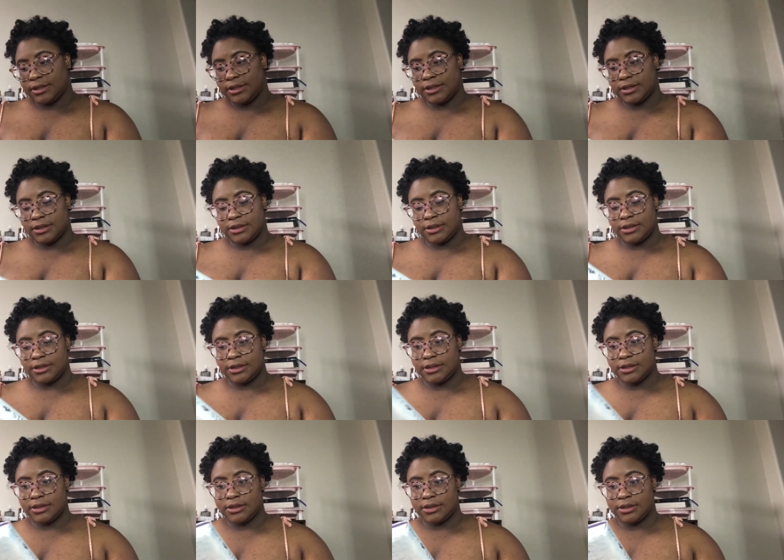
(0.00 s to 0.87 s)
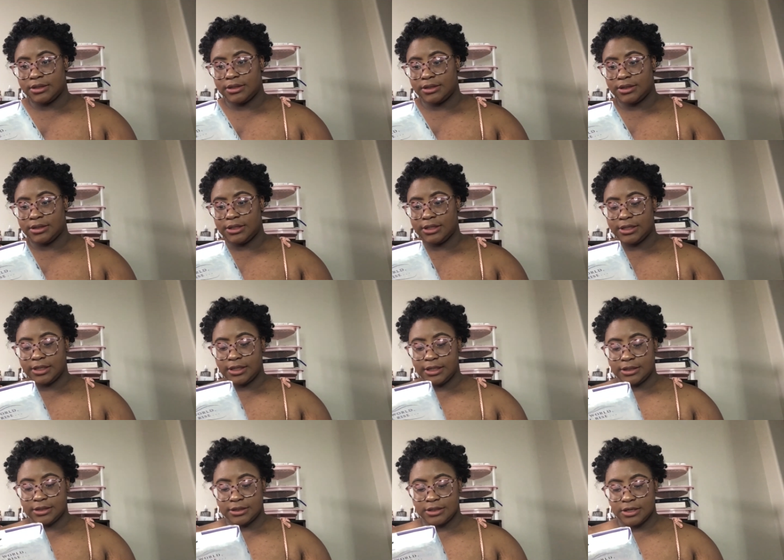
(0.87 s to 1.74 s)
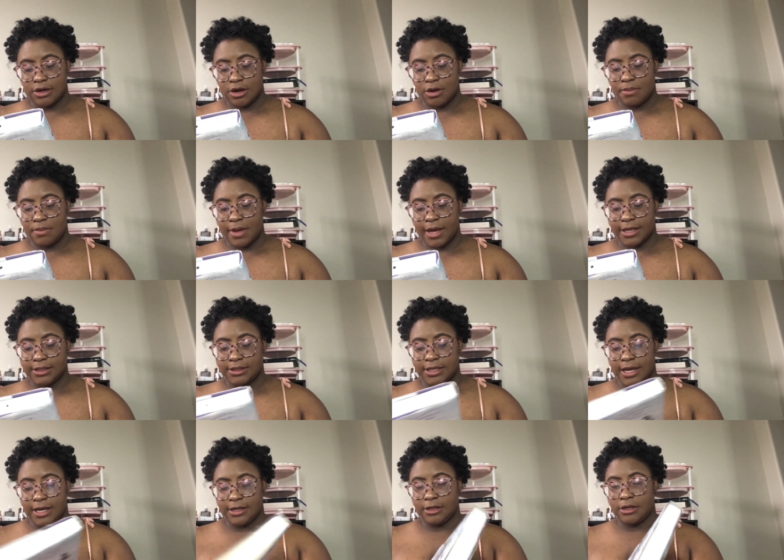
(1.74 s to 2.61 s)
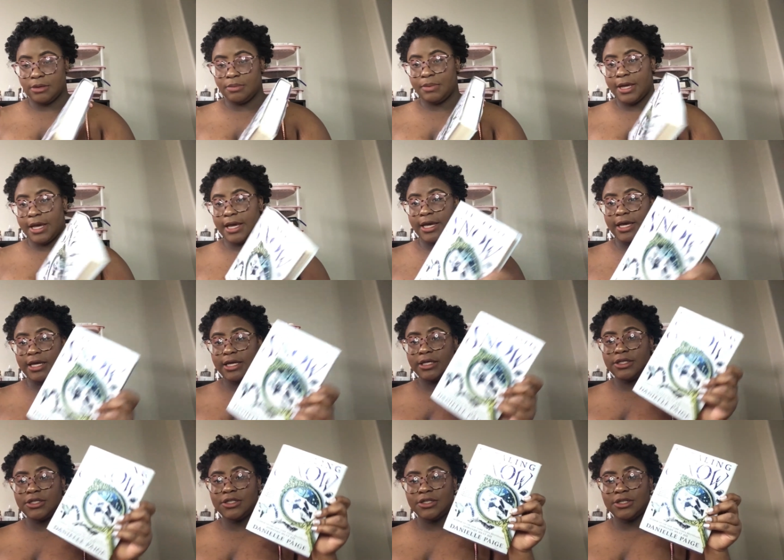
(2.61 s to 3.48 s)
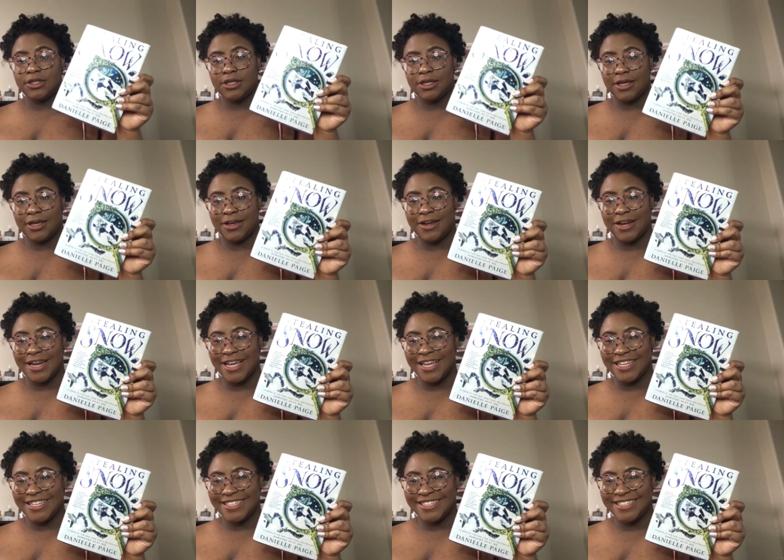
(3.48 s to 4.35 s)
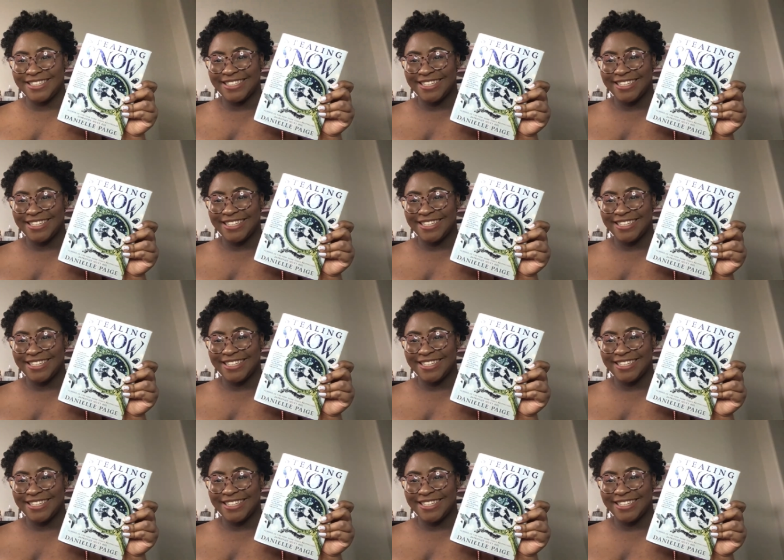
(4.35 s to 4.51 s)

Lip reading: Stealing Snow by Danielle Page. Here it is.